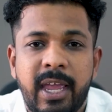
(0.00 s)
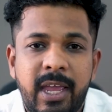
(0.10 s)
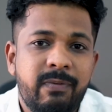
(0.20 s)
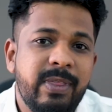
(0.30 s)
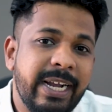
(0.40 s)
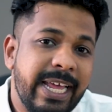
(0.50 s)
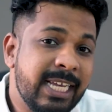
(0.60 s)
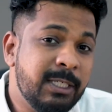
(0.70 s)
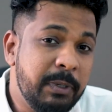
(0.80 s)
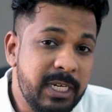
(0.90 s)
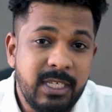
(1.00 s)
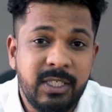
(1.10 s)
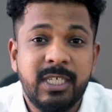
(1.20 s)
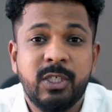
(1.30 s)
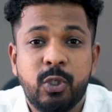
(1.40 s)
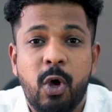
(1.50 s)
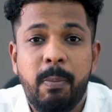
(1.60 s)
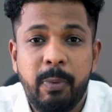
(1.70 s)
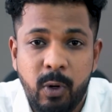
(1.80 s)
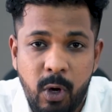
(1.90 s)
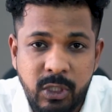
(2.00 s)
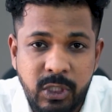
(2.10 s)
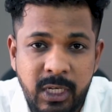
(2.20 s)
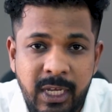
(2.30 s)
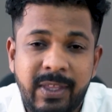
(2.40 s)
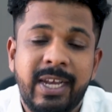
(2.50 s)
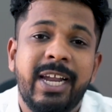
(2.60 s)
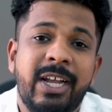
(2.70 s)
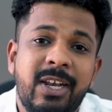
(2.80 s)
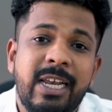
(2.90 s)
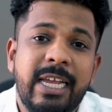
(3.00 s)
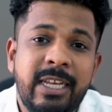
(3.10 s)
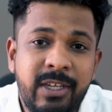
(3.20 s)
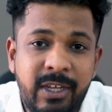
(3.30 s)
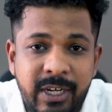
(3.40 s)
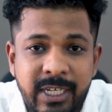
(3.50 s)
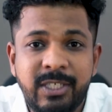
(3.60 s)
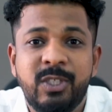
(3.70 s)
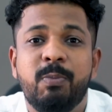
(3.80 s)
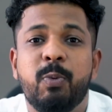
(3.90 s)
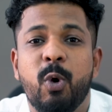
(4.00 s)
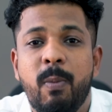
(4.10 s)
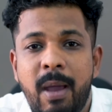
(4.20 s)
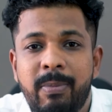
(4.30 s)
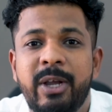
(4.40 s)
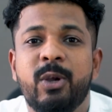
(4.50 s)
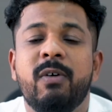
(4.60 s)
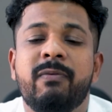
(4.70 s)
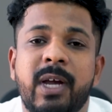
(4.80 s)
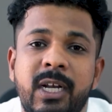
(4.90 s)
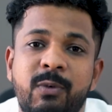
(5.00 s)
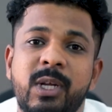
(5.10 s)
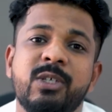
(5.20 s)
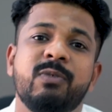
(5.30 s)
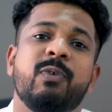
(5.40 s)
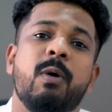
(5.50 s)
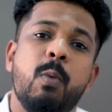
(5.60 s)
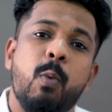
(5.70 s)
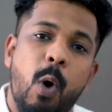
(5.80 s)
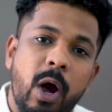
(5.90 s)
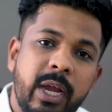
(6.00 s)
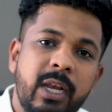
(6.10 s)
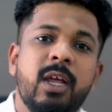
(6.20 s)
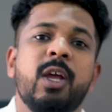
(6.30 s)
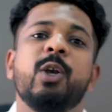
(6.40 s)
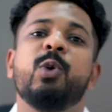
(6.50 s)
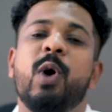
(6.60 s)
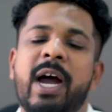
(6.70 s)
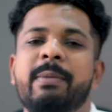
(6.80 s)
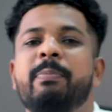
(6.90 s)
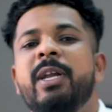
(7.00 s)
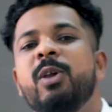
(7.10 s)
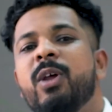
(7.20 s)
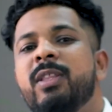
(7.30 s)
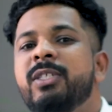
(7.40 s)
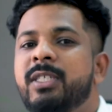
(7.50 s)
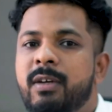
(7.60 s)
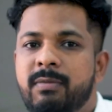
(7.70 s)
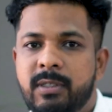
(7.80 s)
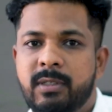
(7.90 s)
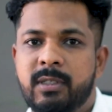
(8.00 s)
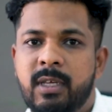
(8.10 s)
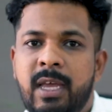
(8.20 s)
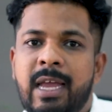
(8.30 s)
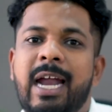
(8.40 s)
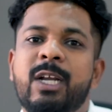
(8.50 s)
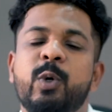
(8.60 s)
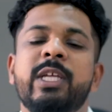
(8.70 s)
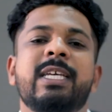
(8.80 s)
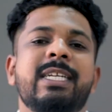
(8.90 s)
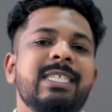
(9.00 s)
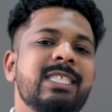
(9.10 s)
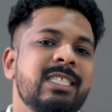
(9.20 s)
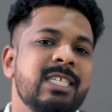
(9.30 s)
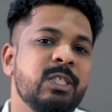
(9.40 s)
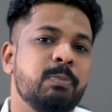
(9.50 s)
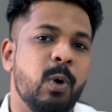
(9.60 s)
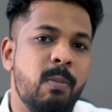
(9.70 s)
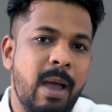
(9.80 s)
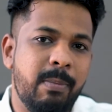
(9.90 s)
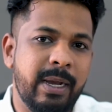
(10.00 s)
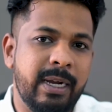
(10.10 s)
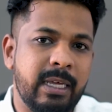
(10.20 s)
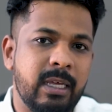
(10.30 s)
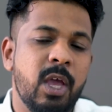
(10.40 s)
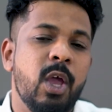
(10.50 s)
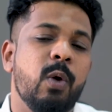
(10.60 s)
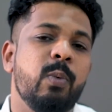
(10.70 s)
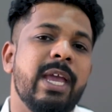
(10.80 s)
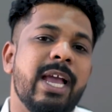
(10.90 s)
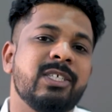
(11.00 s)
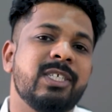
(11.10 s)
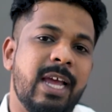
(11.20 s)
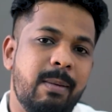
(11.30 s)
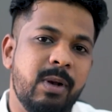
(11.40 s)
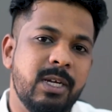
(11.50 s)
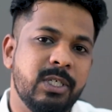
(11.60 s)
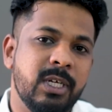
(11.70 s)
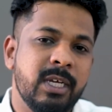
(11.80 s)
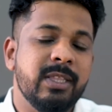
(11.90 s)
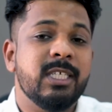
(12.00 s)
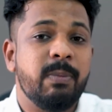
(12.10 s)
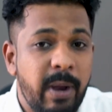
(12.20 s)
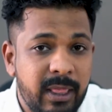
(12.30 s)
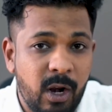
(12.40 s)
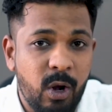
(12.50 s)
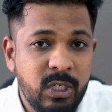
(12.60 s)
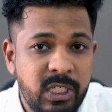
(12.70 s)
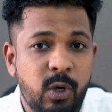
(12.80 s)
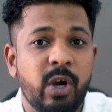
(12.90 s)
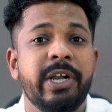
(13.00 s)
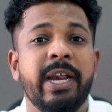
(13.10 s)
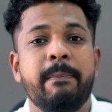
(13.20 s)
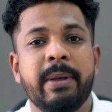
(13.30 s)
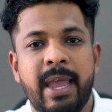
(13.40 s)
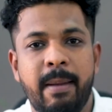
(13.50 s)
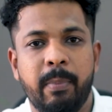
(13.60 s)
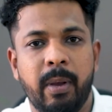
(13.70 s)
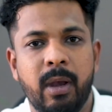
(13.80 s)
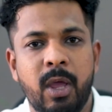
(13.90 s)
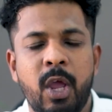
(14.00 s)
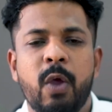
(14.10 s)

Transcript: If that experience is top notch, then it will increase the probability of conversion from walk-in to IPD or the service. And to increase this probability, we establish this methodology called drip campaign.